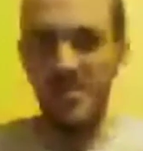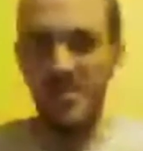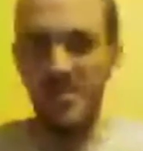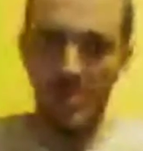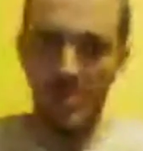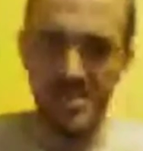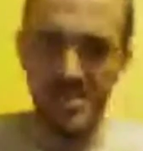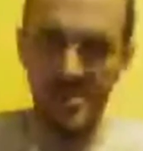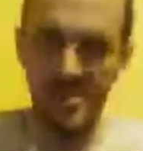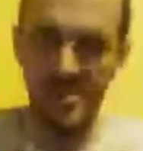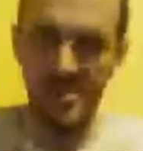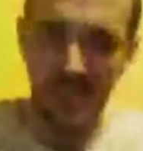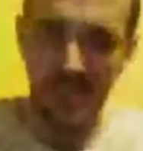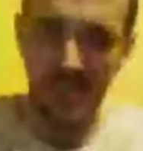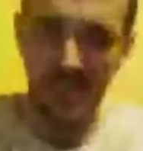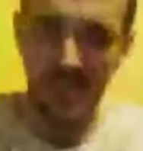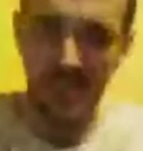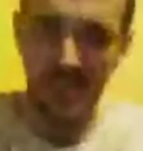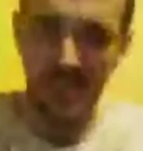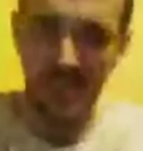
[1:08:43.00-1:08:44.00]
he points to like
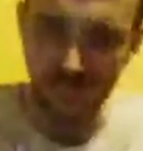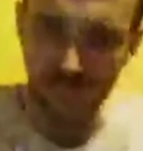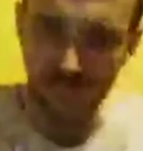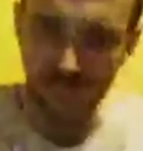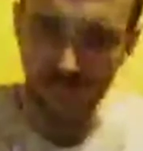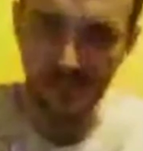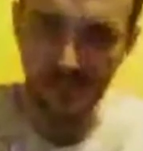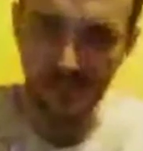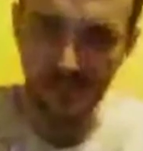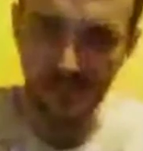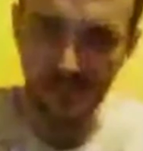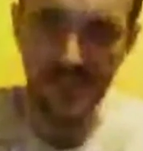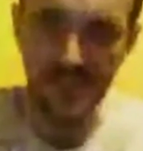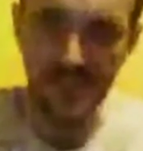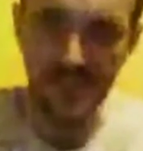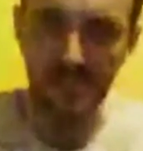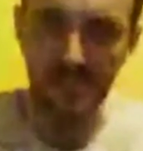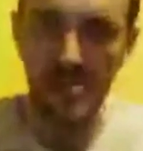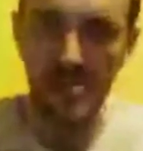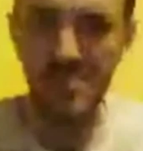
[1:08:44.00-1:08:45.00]
a
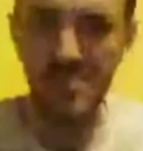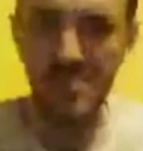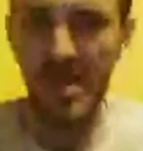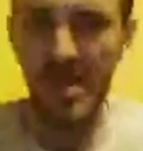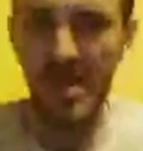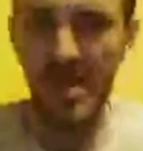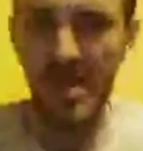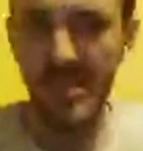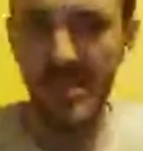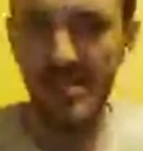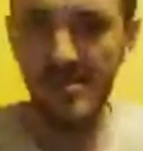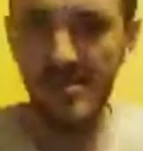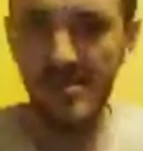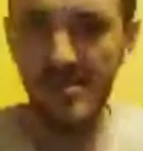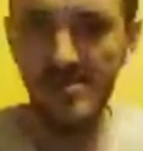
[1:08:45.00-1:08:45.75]
small spot, like